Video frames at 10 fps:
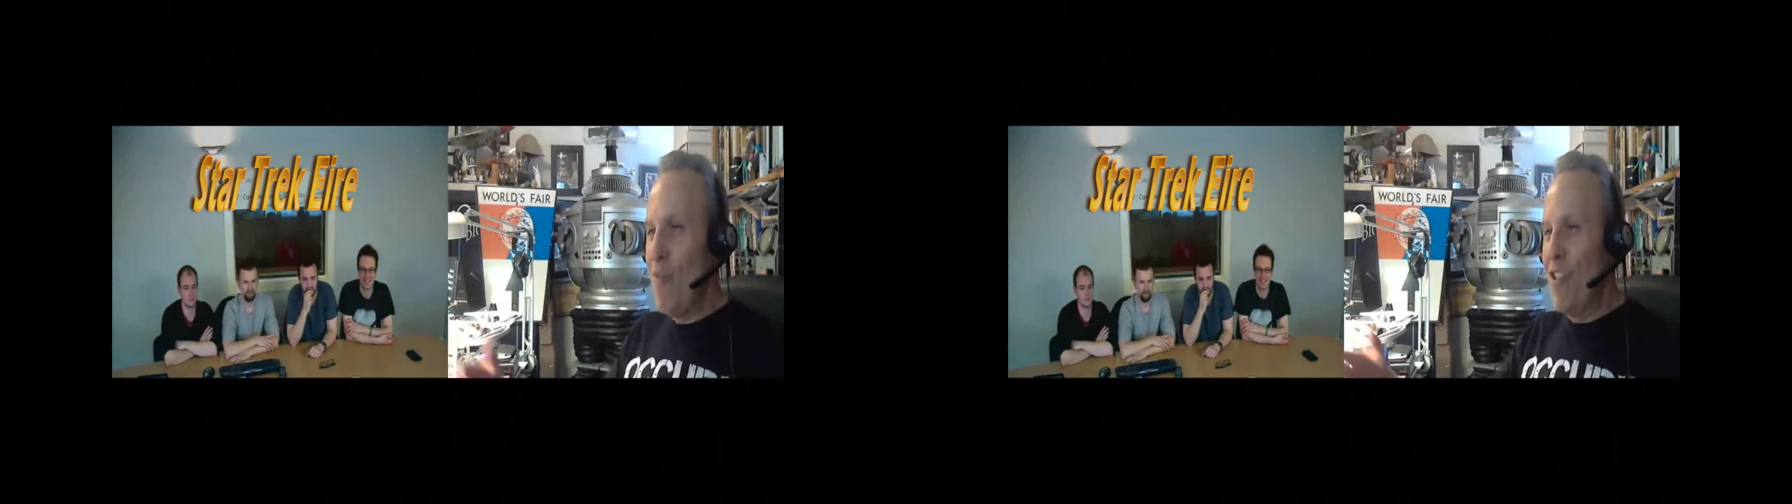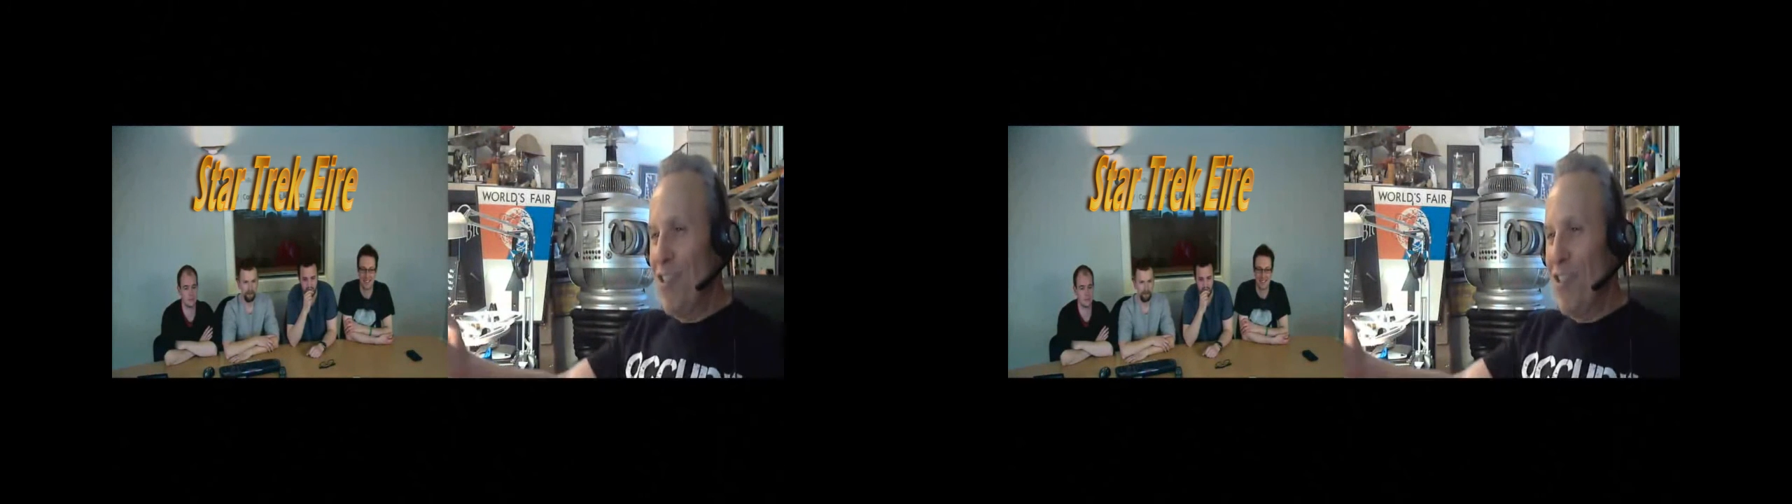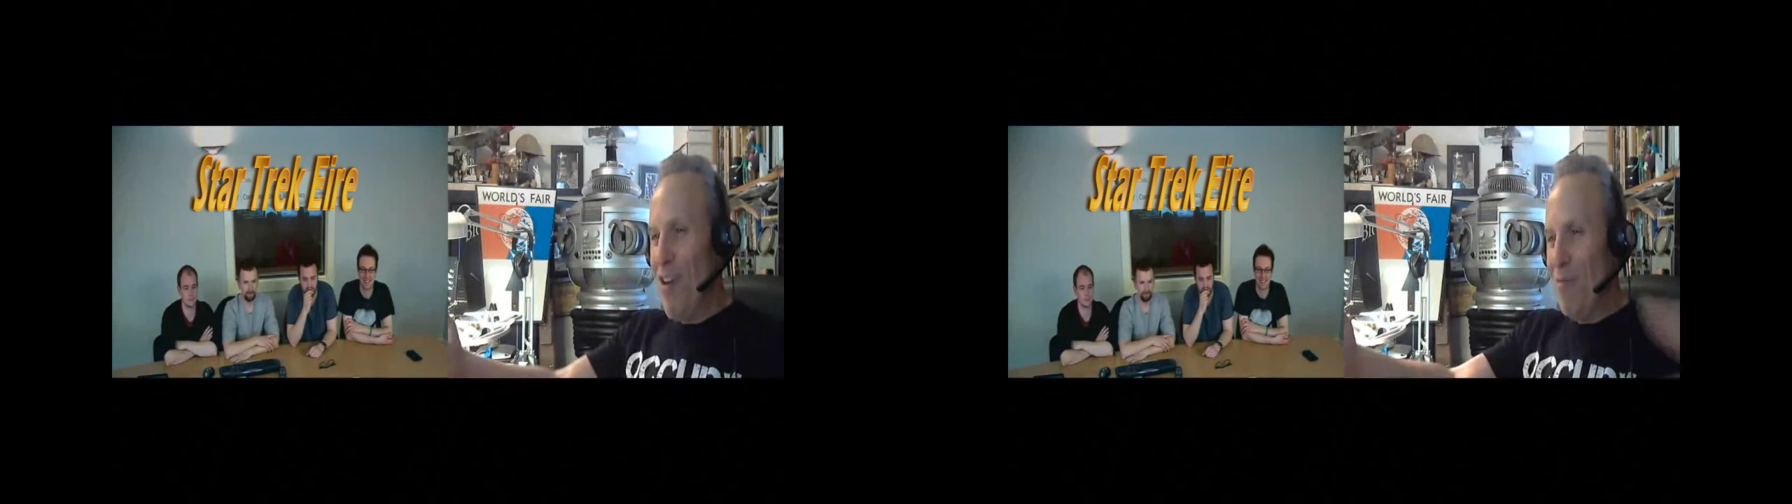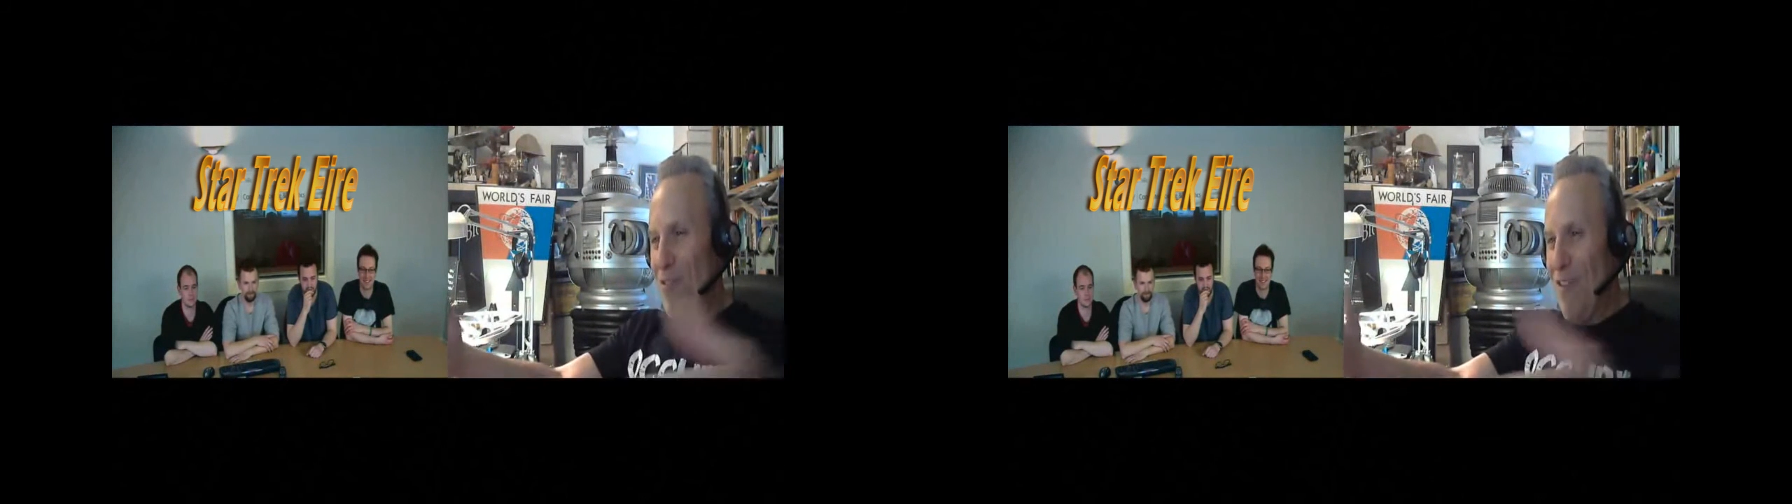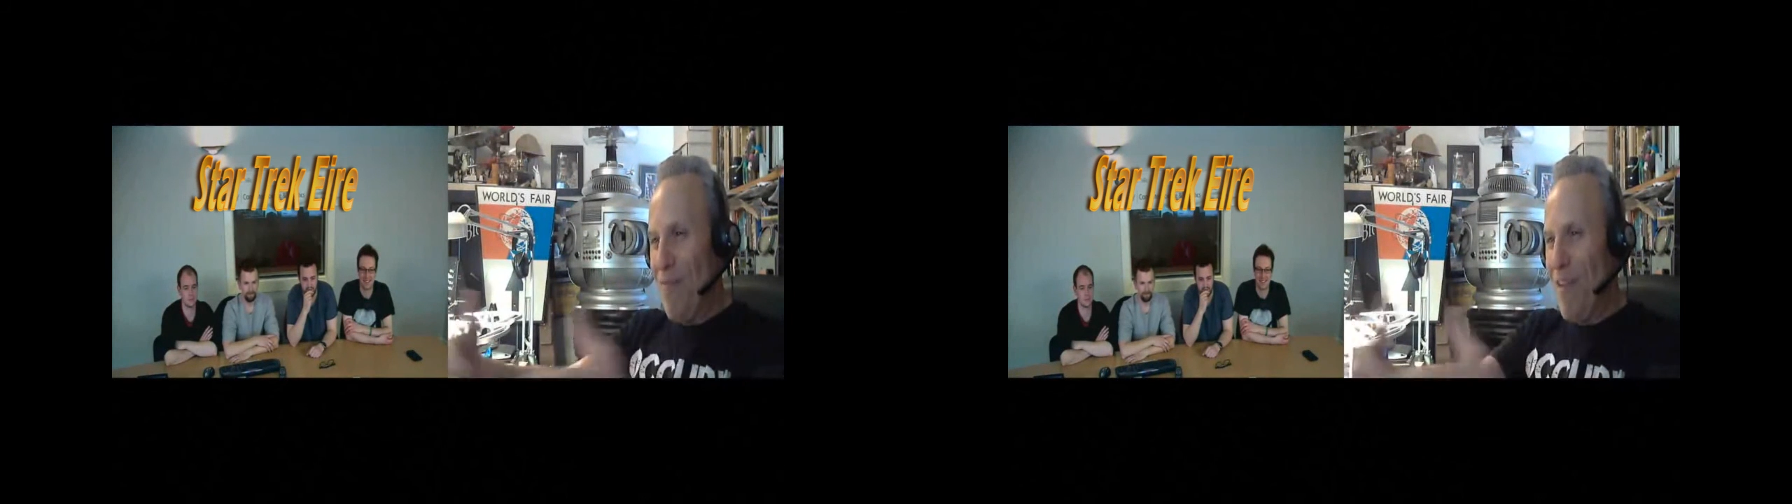and puts his
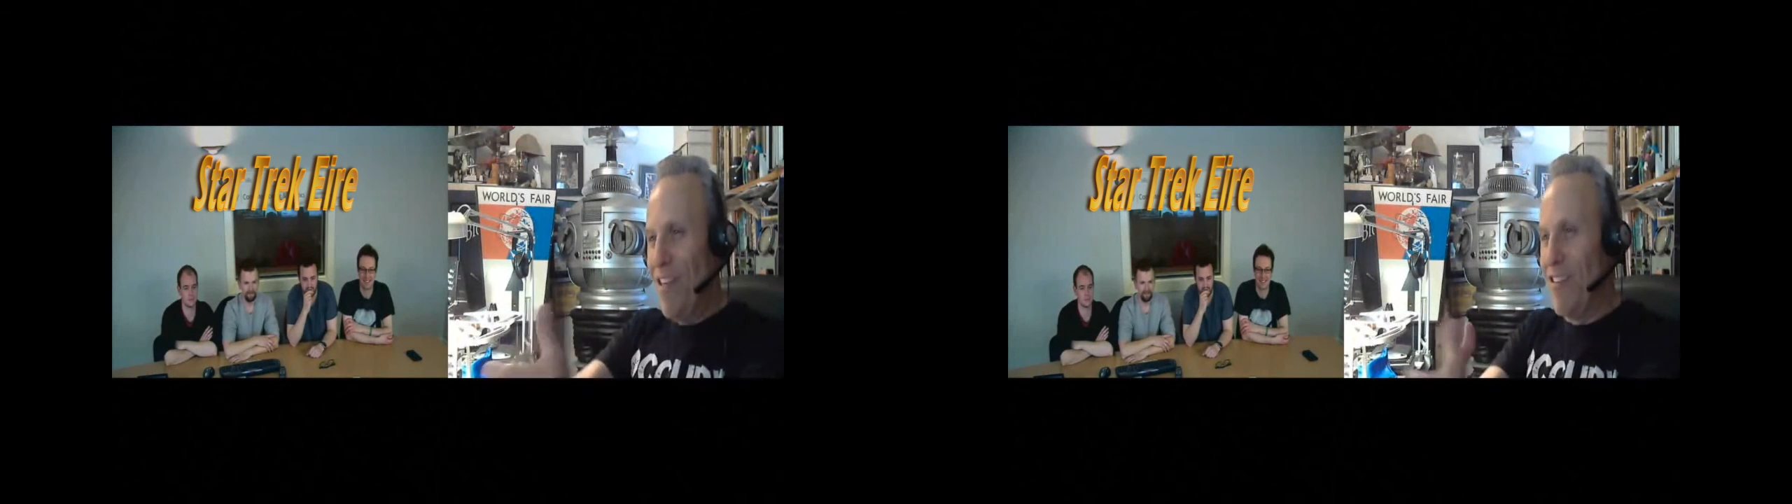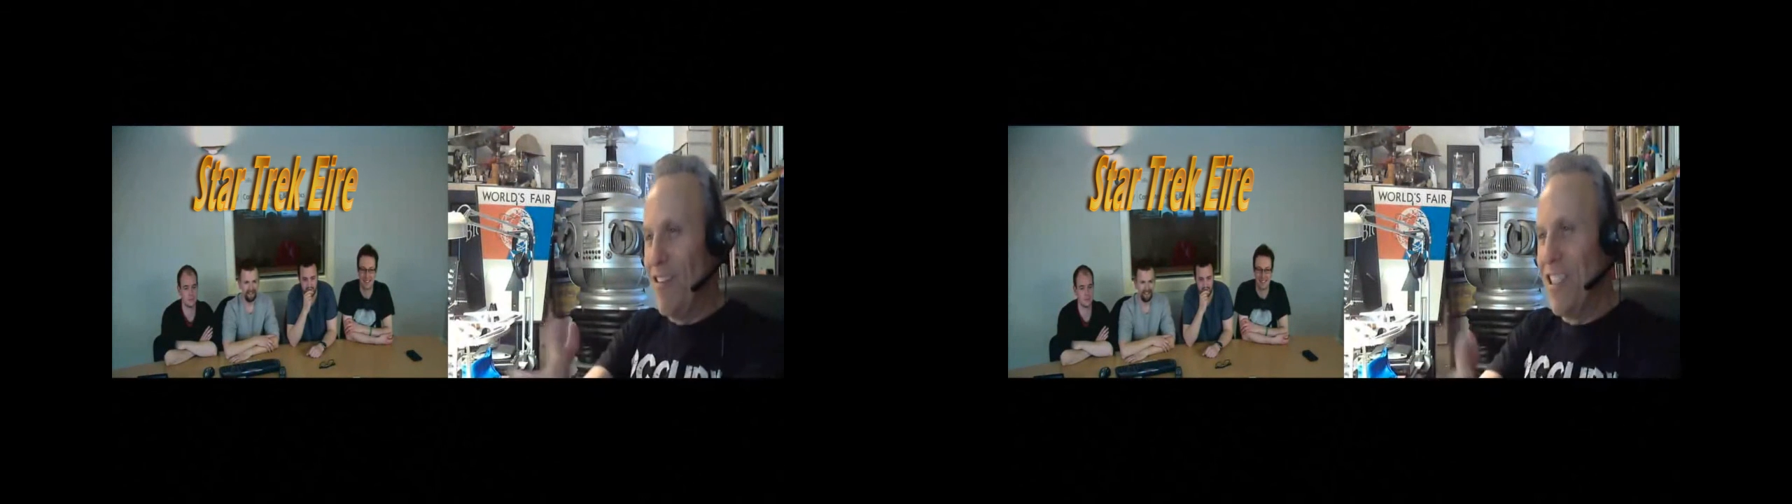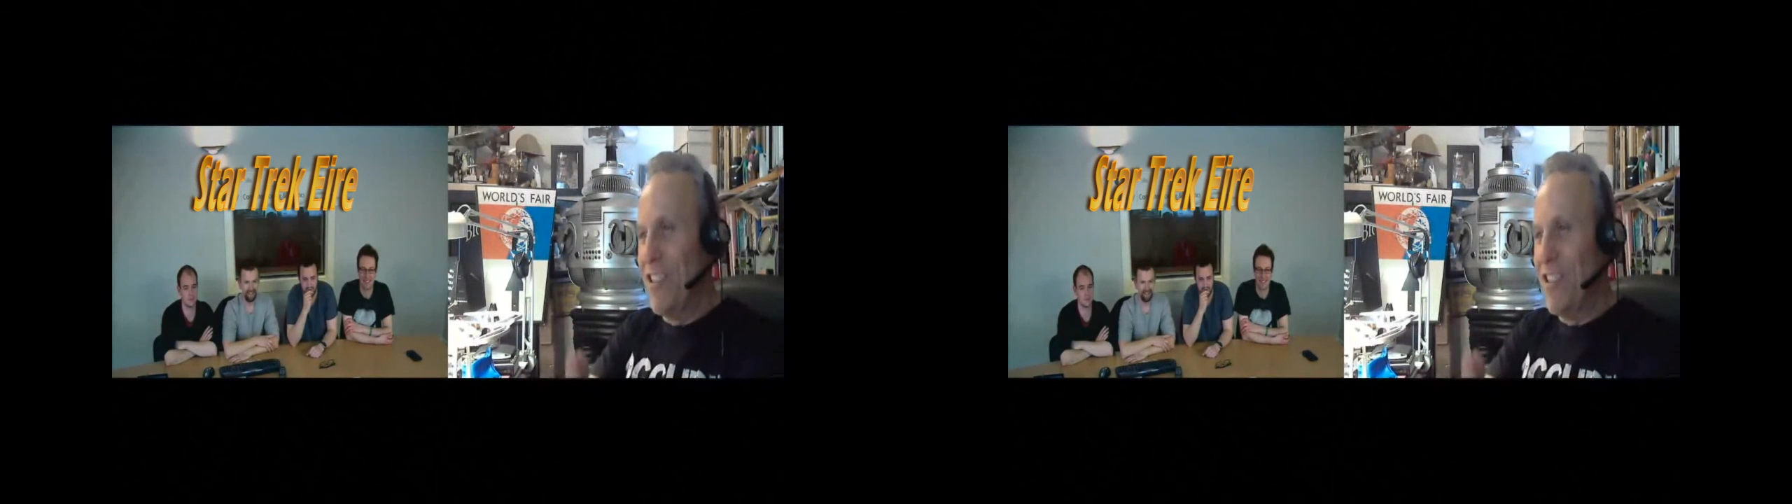arms around me and goes,